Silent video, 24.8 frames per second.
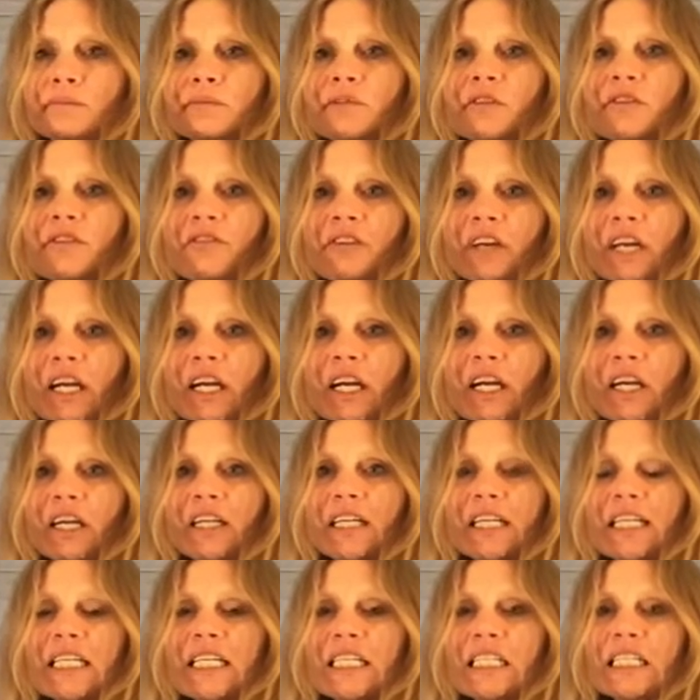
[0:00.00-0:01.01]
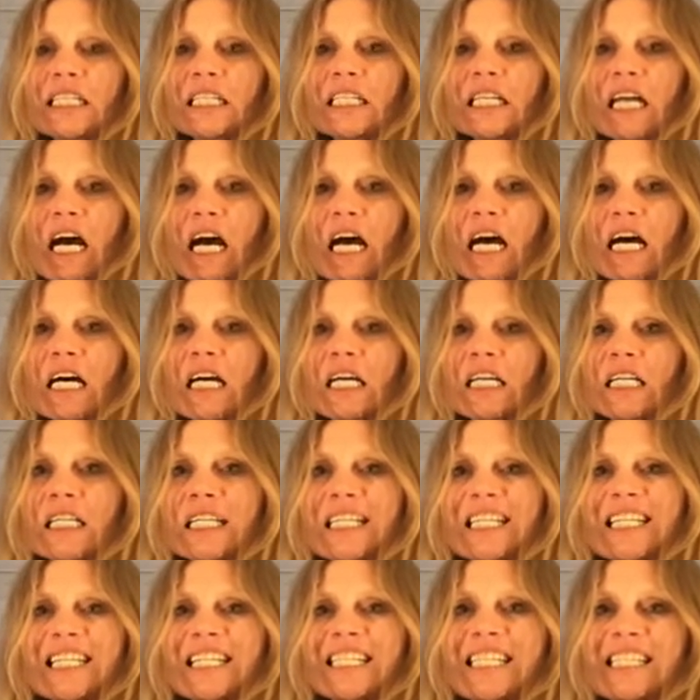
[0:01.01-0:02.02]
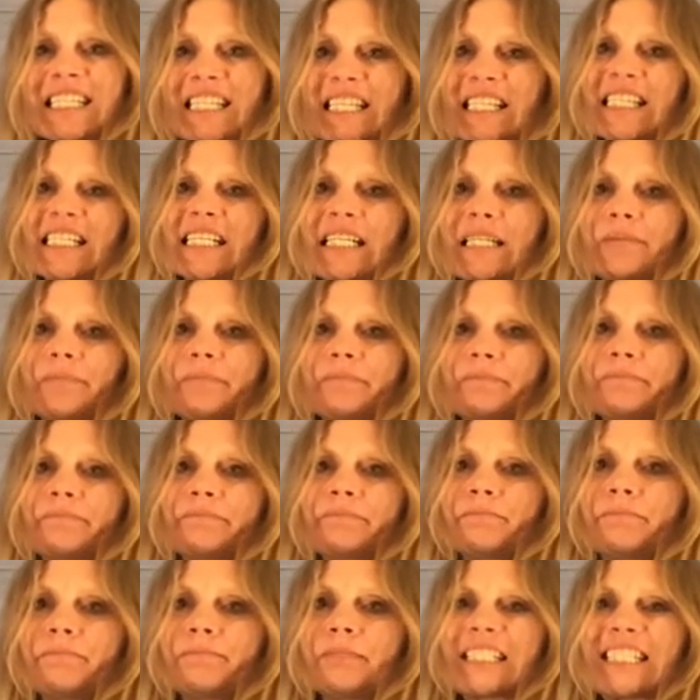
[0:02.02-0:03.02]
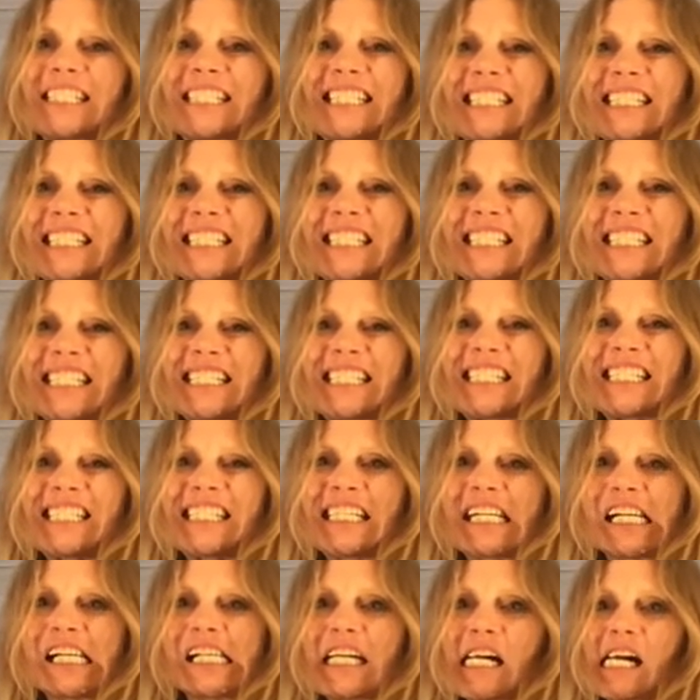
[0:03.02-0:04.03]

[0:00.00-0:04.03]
fear is non-existent. Like those teeth? Yeah.